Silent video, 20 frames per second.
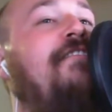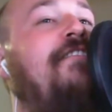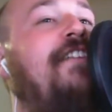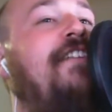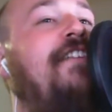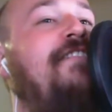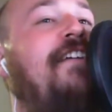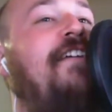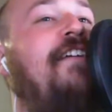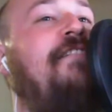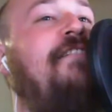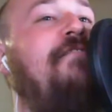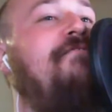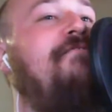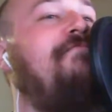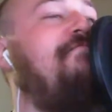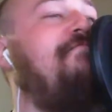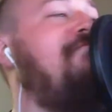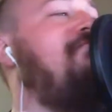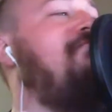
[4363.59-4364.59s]
That's
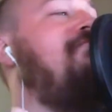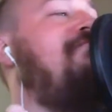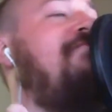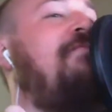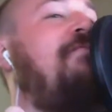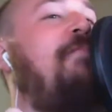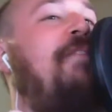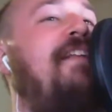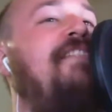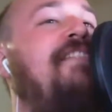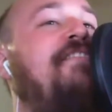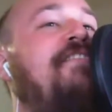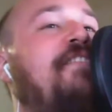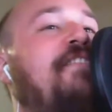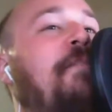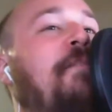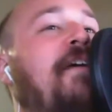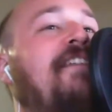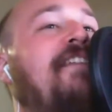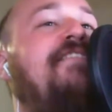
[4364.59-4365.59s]
that's
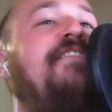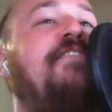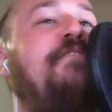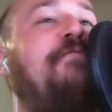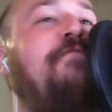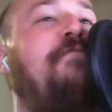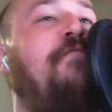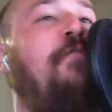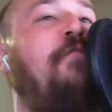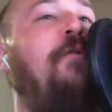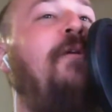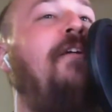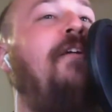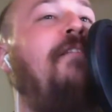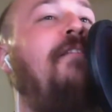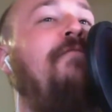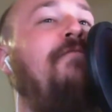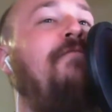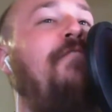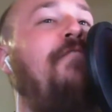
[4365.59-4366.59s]
the basis
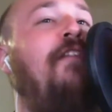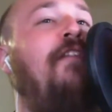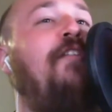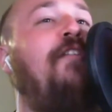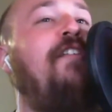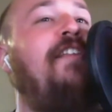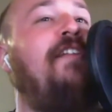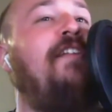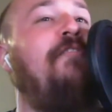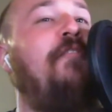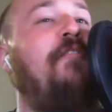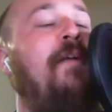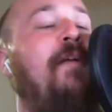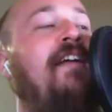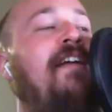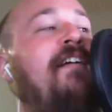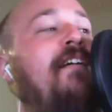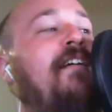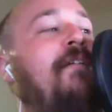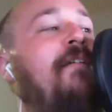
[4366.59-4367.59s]
for everything for
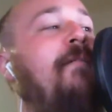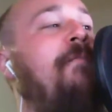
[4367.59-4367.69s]
me.